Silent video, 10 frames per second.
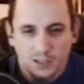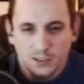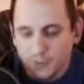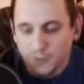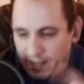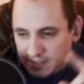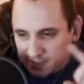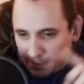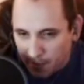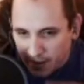So that's
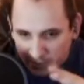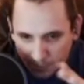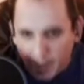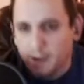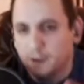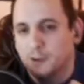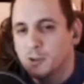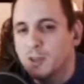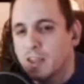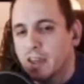the best pattern you
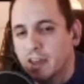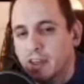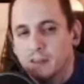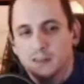can get.